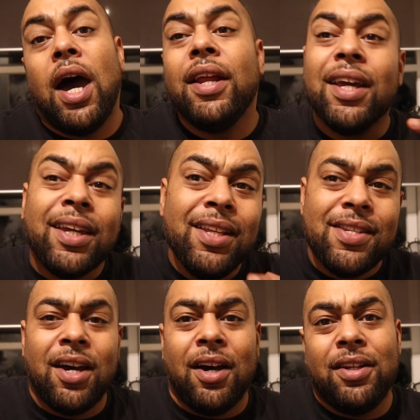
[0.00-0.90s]
and the
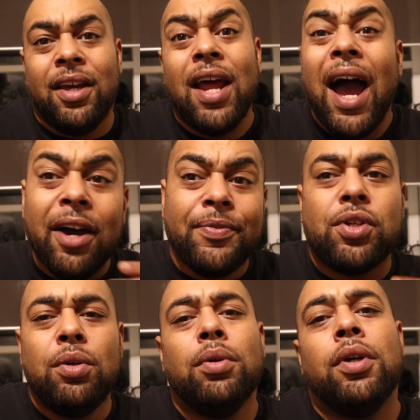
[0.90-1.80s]
kids out there that have
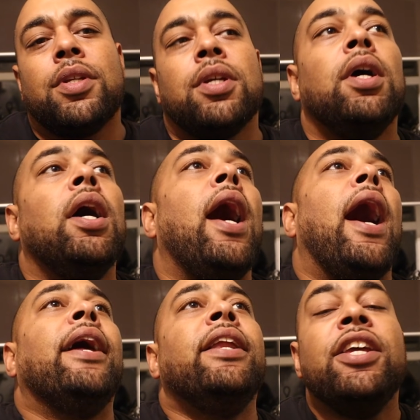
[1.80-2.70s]
scooters,
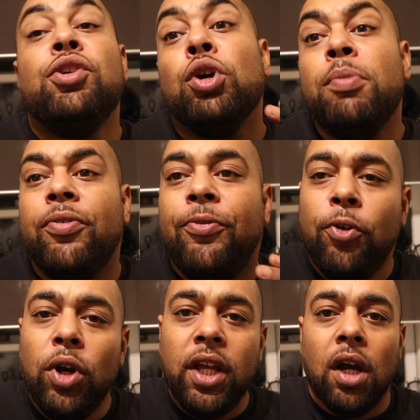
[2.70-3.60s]
I need you to be
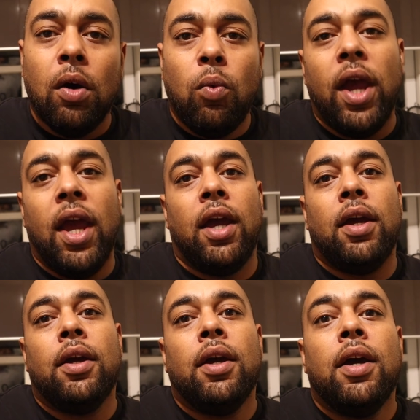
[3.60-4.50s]
fully
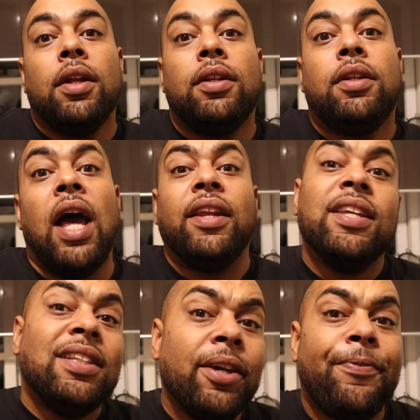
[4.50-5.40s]
aware that
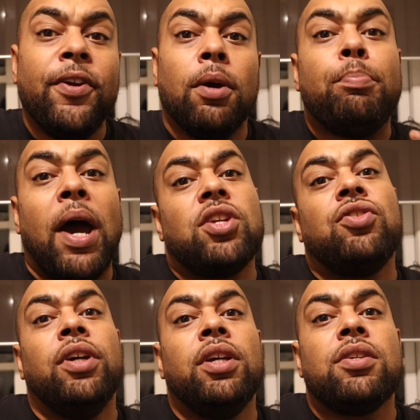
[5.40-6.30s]
these lithium
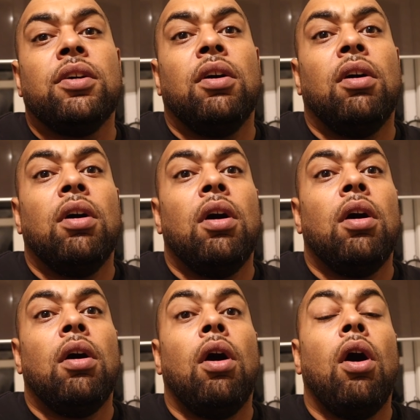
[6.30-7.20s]
batteries
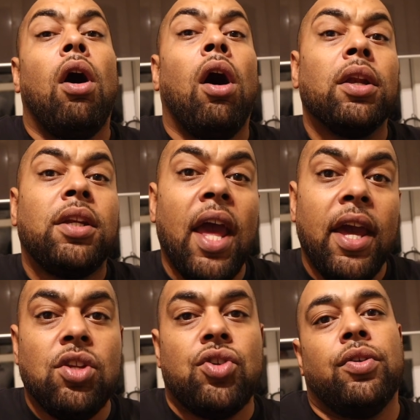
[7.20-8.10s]
are
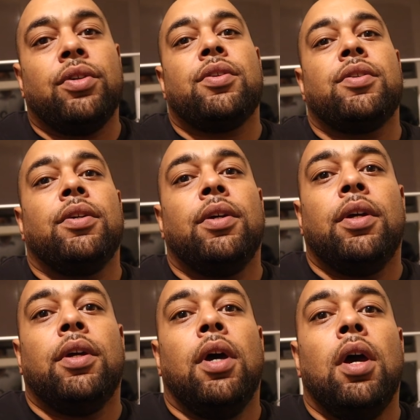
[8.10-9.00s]
dangerous.
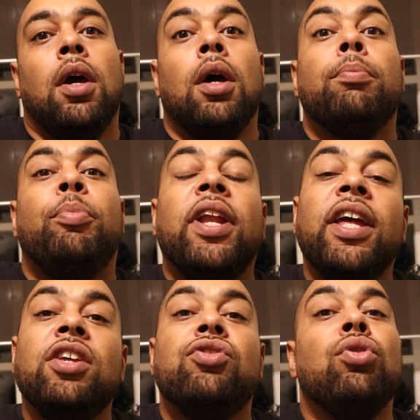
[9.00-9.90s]

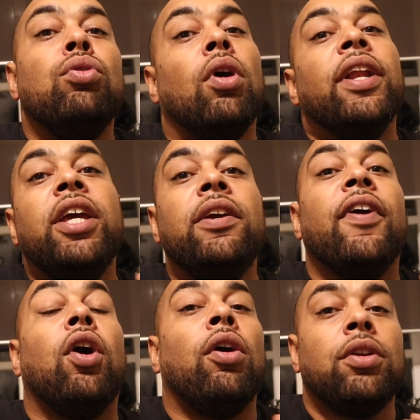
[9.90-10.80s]
Please do not leave
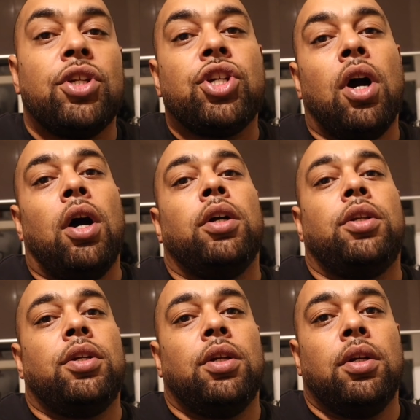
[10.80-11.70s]
it on
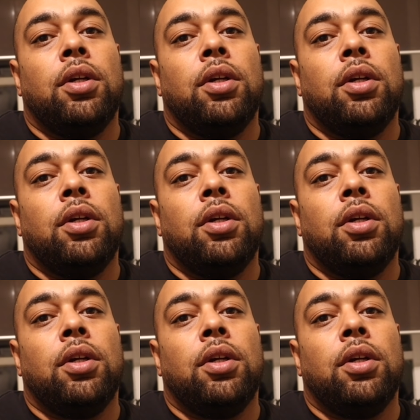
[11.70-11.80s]
charge.